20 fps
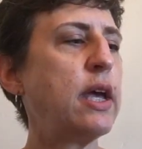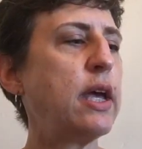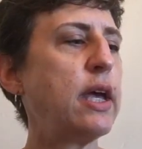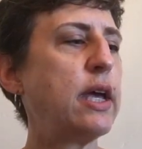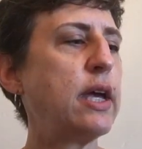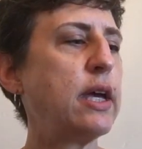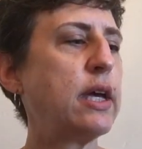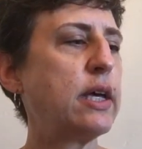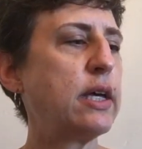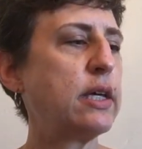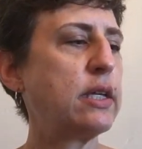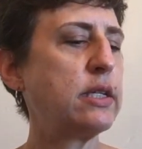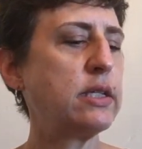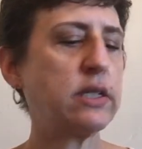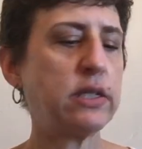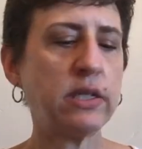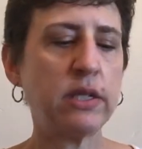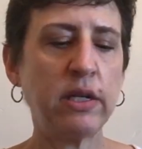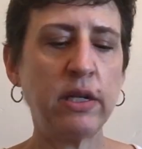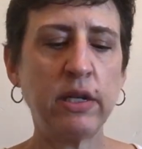
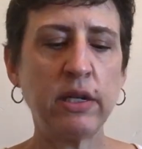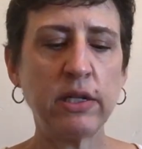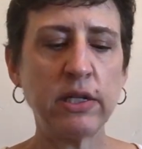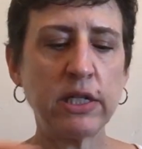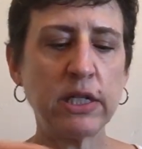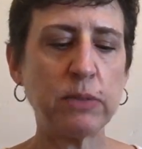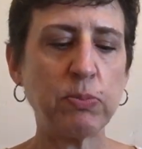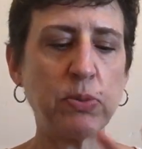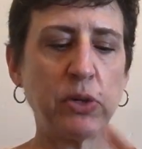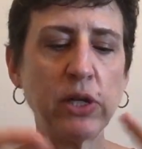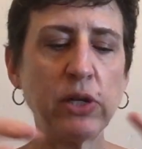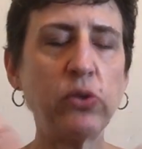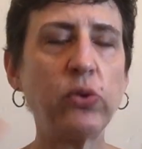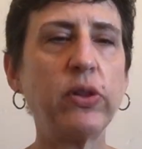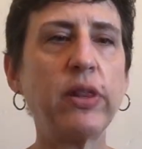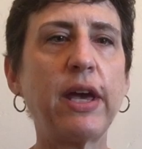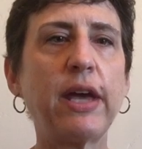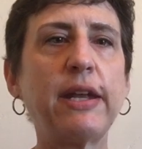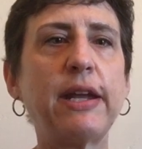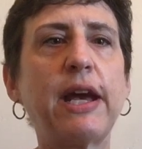and sprinkle
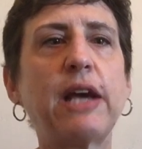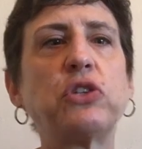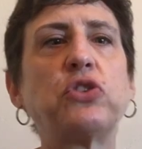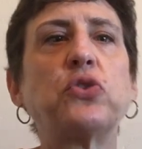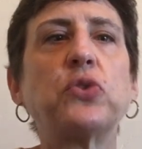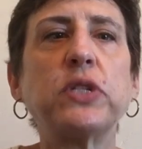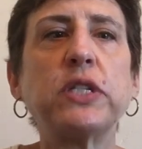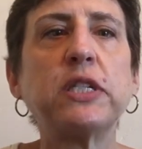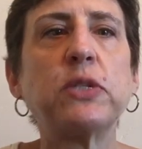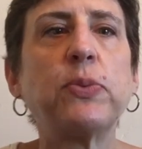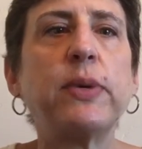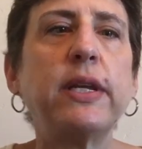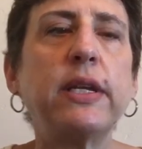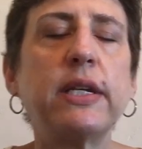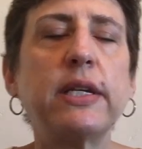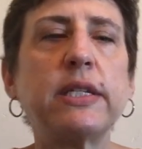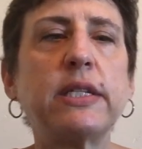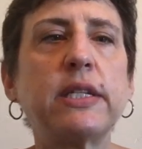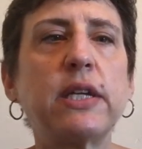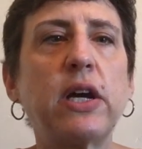that natural
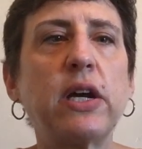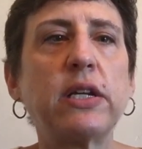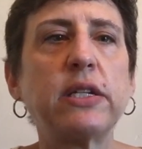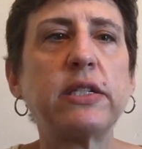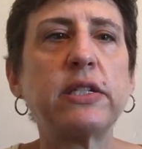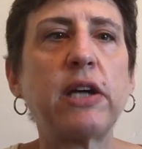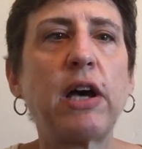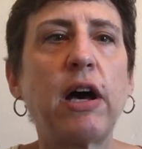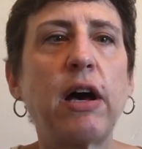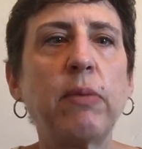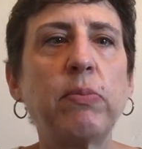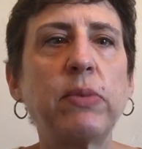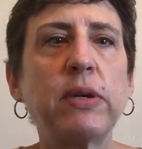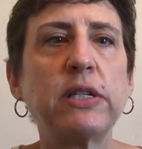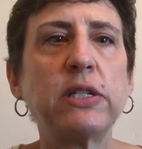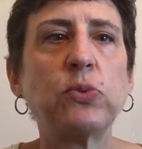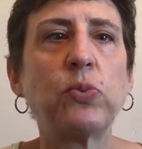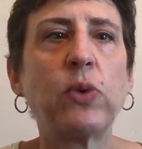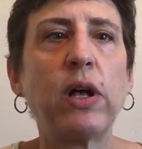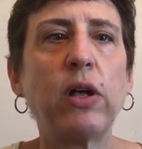sweetness on top
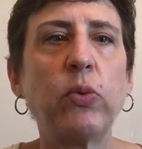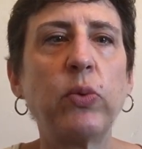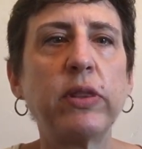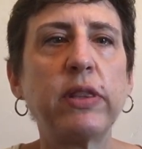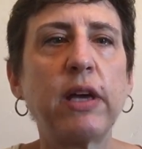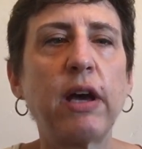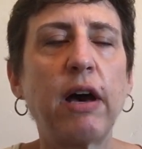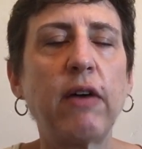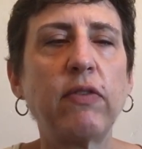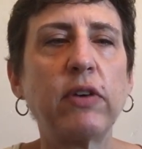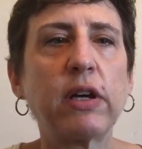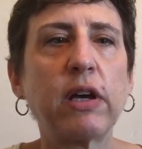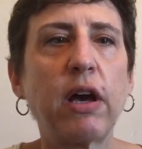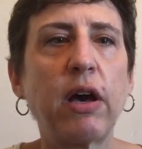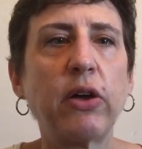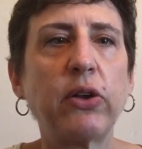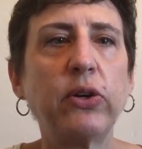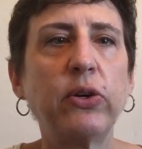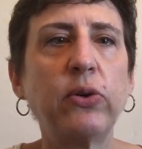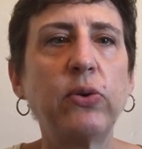as well with the
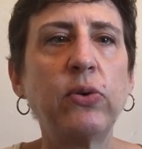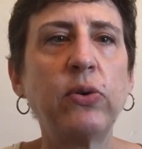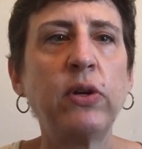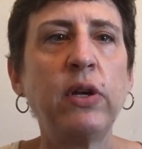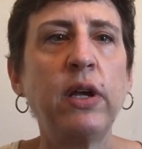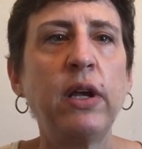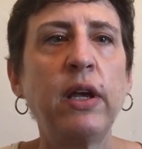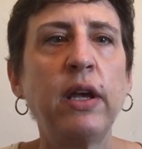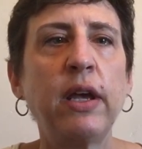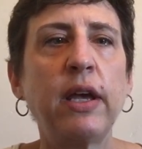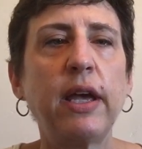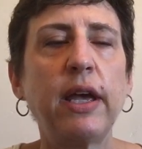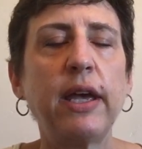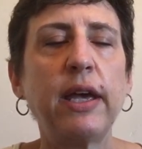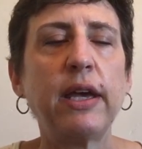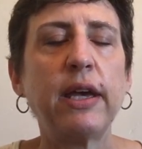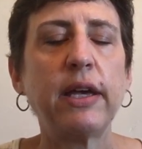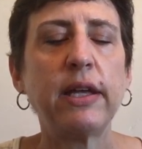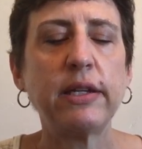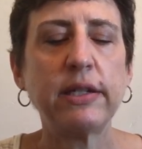avocado,
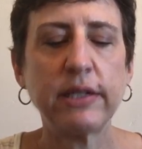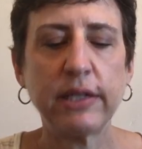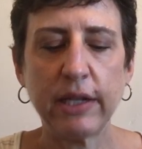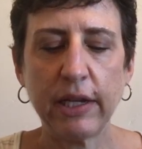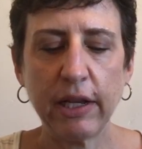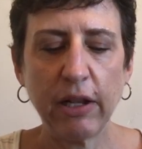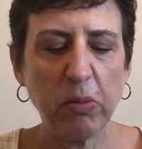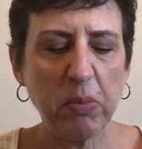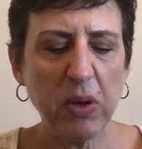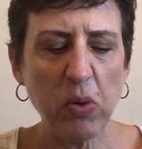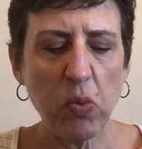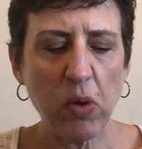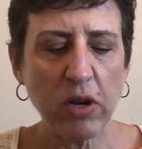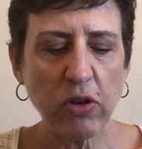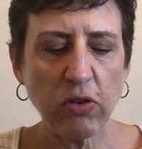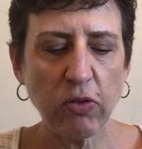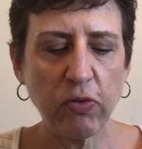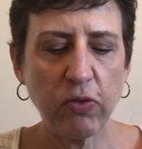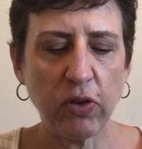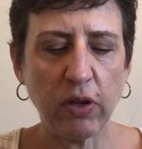and it'll be
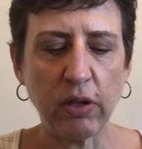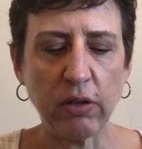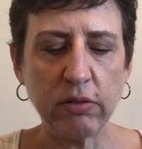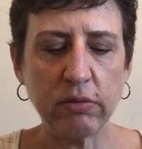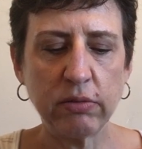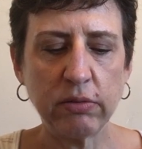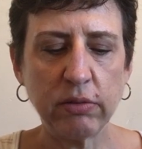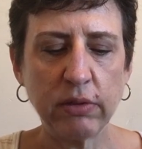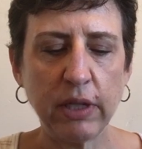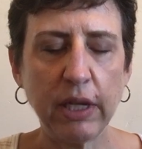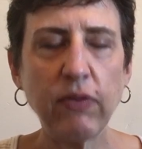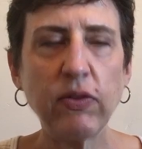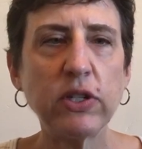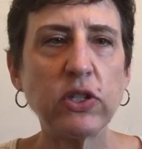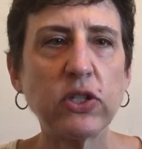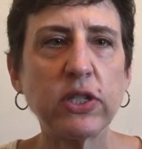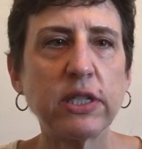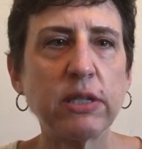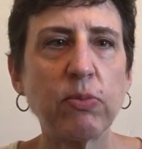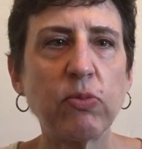wonderful. Even
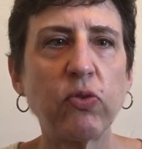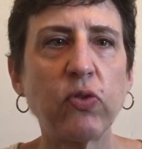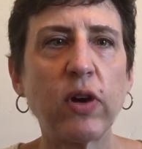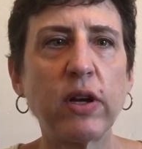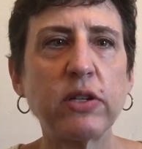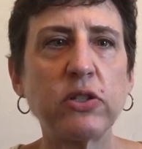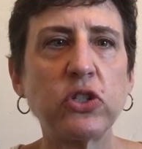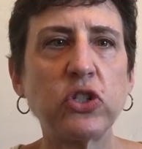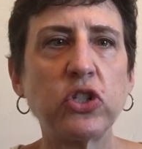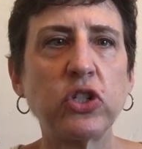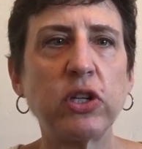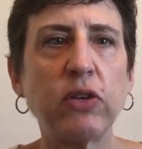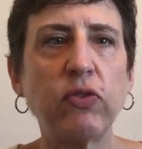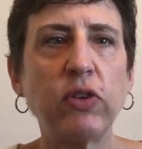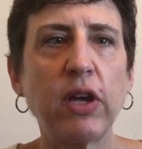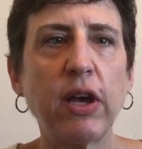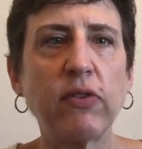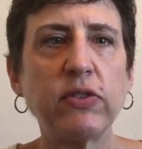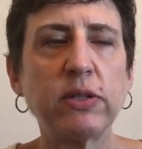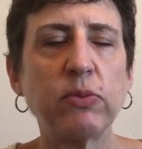just some fresh, if
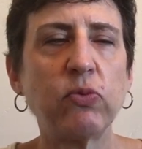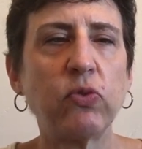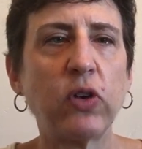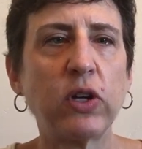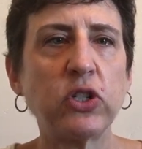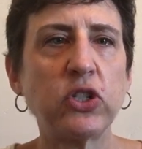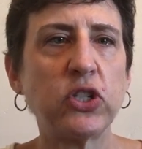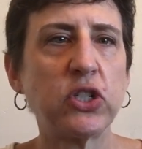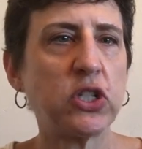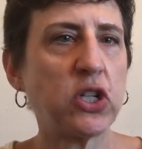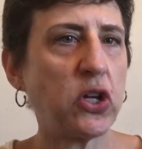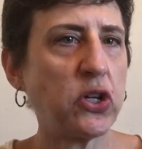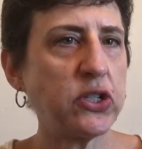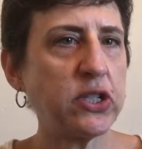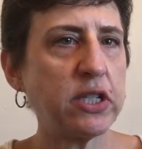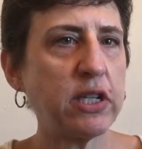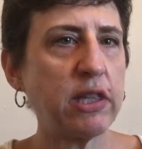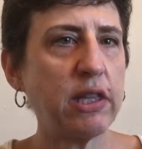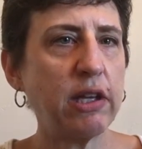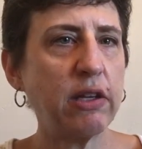you have some fresh
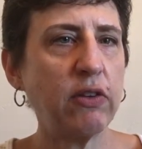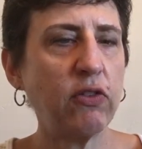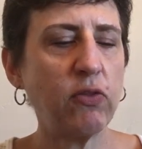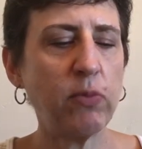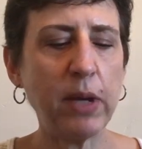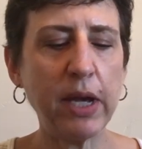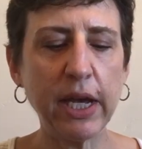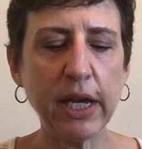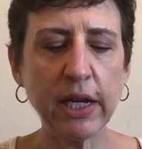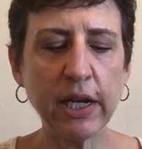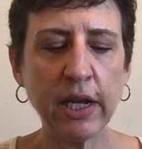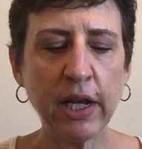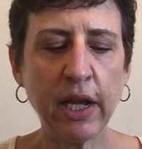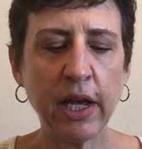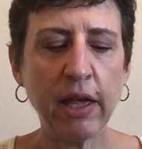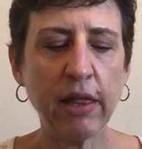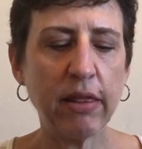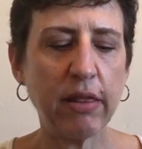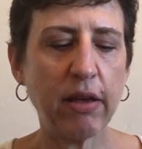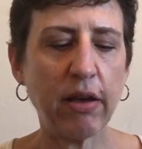salsa that you've made,
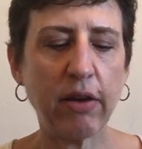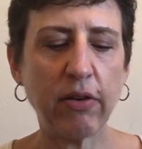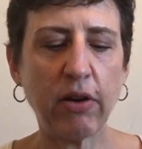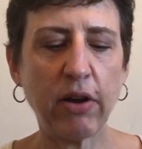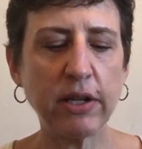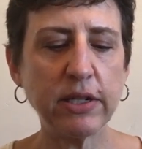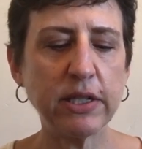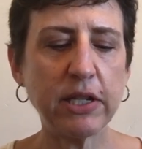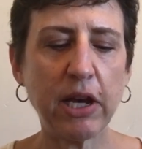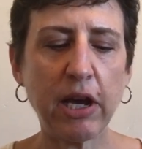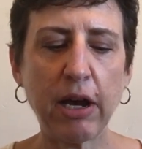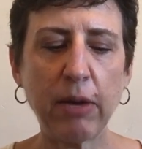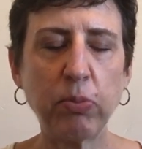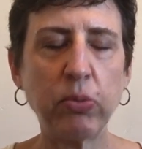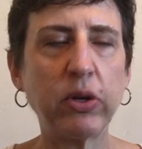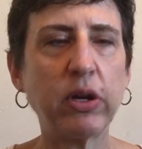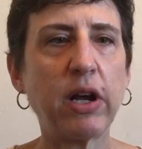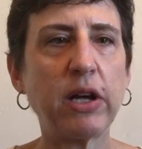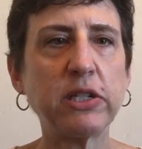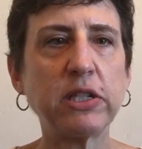on top
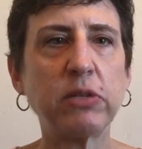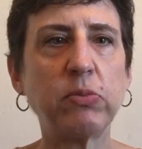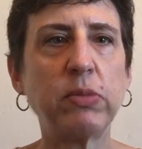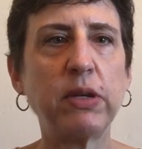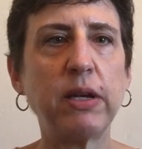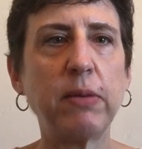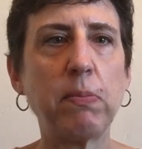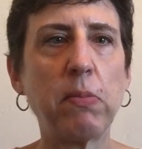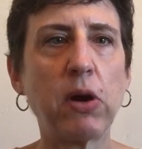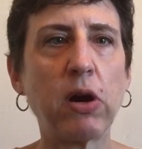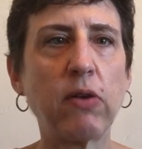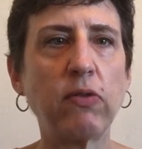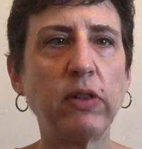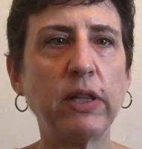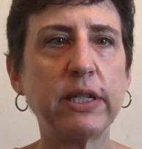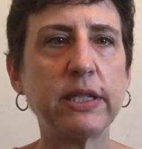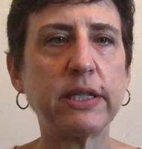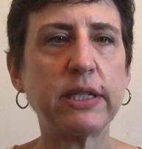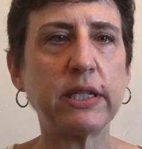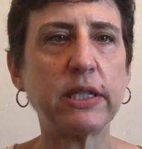would also be a
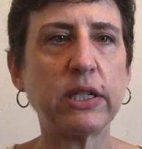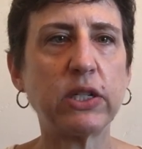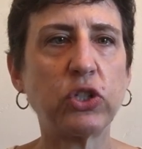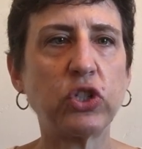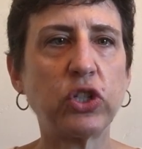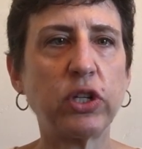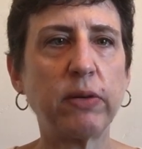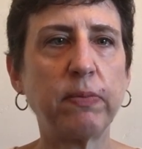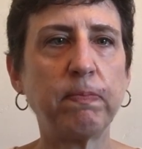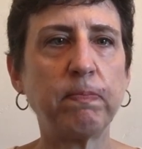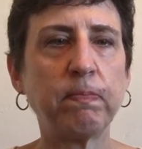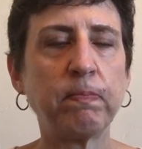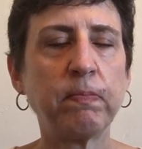marvelous addition.